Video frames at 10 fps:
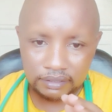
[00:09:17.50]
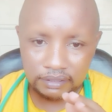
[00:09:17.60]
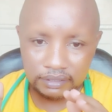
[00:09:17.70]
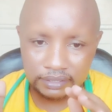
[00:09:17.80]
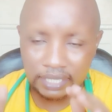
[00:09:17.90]

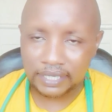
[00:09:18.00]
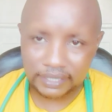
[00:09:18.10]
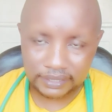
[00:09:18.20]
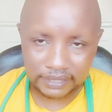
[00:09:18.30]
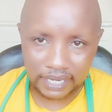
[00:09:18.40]

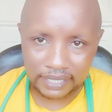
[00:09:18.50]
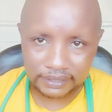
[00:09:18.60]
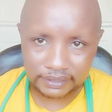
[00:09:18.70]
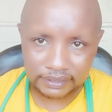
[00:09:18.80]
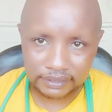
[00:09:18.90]
sunken
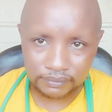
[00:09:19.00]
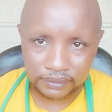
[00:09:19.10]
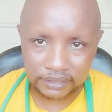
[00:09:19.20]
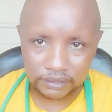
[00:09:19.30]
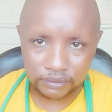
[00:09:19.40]
eyes, which
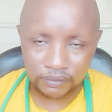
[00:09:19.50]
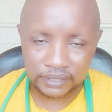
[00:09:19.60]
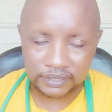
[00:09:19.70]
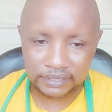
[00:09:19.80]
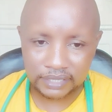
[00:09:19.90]
is always
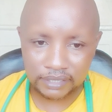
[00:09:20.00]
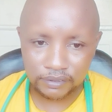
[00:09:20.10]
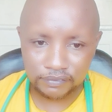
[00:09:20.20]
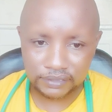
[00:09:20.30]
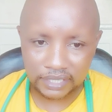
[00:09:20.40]
a sign of
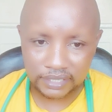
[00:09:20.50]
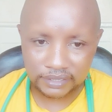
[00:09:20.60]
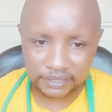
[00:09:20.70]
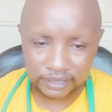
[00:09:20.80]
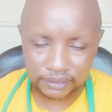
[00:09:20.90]

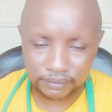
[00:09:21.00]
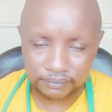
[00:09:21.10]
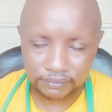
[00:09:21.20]
dehydration.